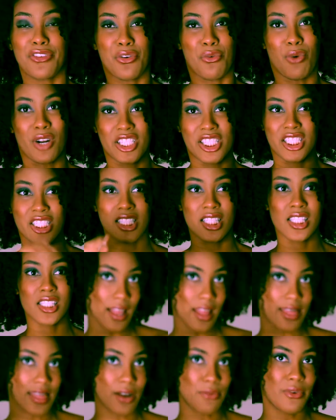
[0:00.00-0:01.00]
If you're watching this
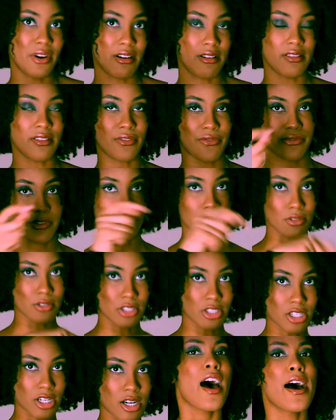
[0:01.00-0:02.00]
and now we're in the
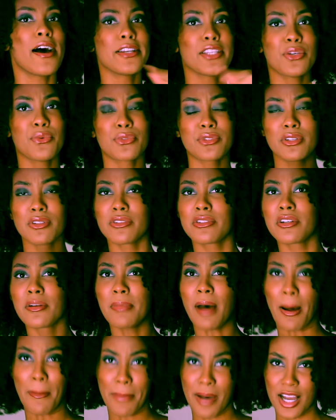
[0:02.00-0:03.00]
future and you want to learn
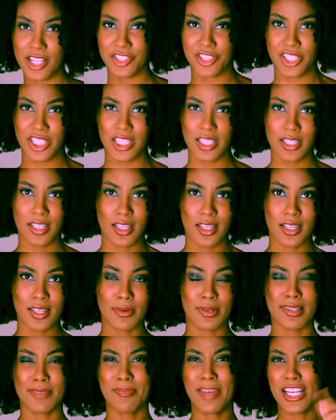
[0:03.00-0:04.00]
about
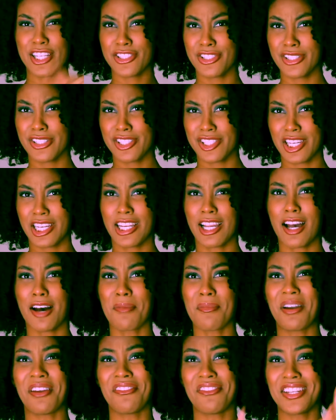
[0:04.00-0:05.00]
budgeting, make sure to check
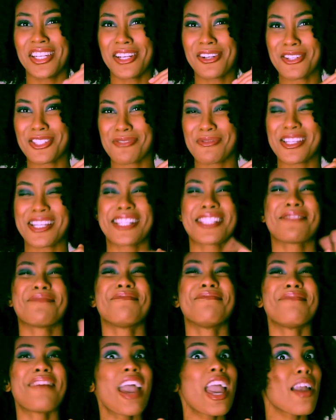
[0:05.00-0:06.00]
out my videos because
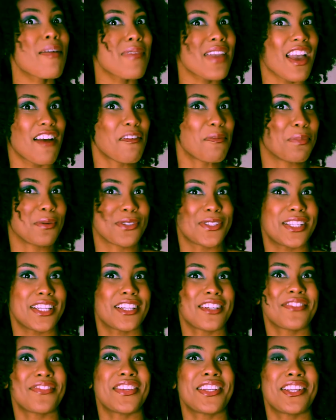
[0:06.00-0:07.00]
maybe I've
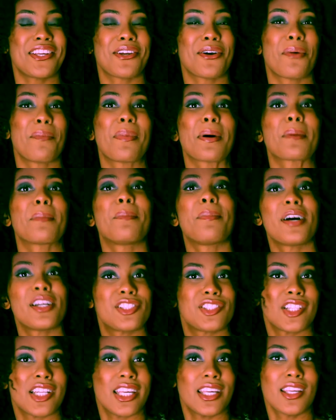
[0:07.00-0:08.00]
posted a video about
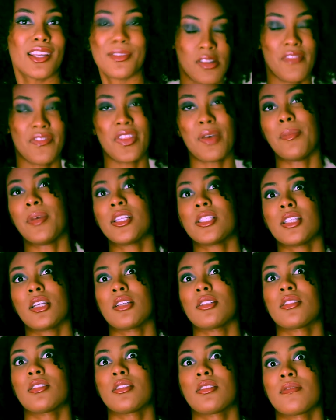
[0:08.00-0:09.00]
budgeting, if that makes sense.